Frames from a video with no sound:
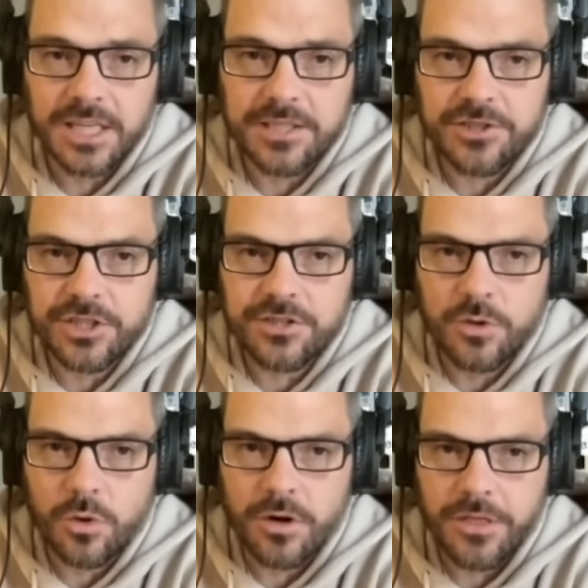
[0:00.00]
It's just
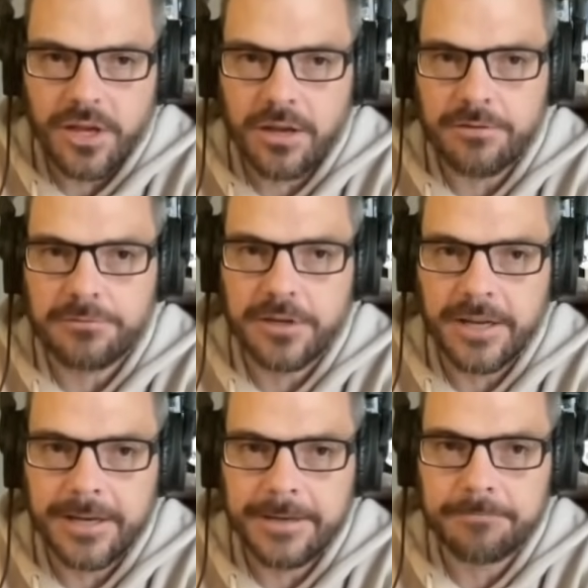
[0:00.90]
north of
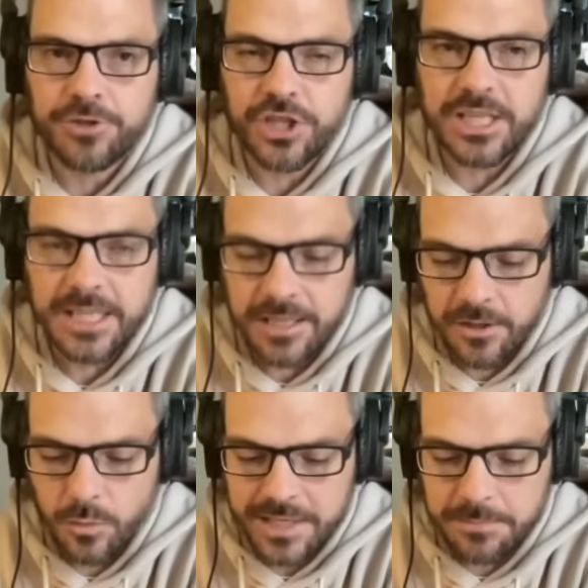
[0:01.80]
Jenin in
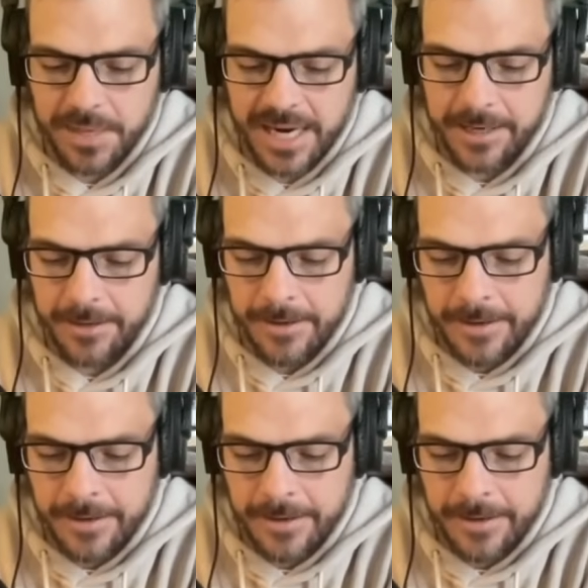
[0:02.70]
the West Bank.